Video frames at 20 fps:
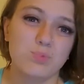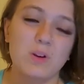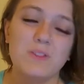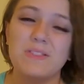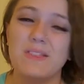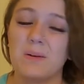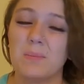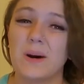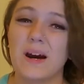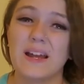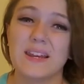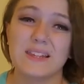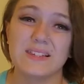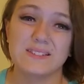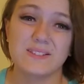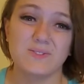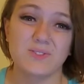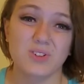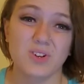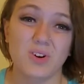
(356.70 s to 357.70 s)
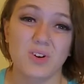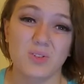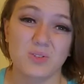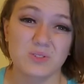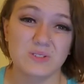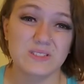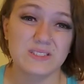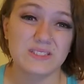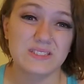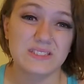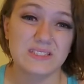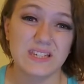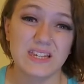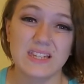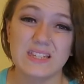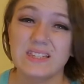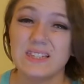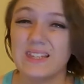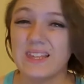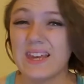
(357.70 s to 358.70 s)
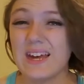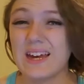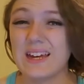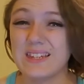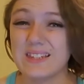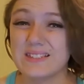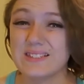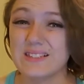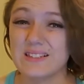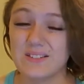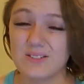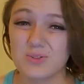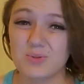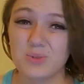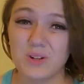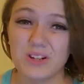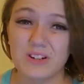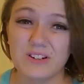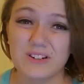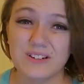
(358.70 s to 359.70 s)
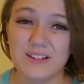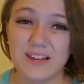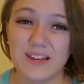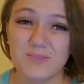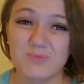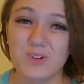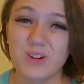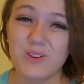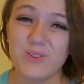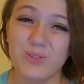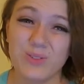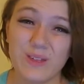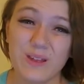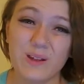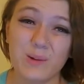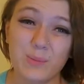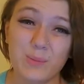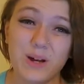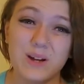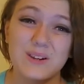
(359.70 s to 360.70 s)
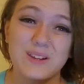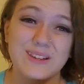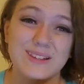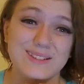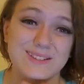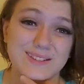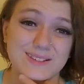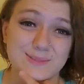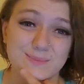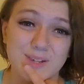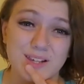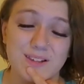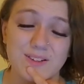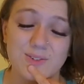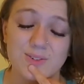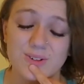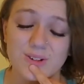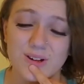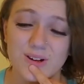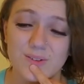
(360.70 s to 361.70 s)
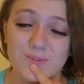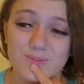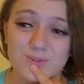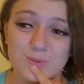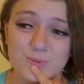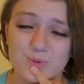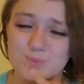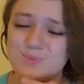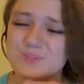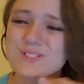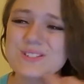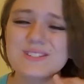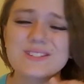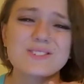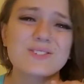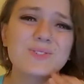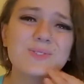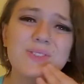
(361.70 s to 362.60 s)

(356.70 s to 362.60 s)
with the bodies of adults. And yeah, it is a little weird. And when you think about it, it does make you uncomfortable. But just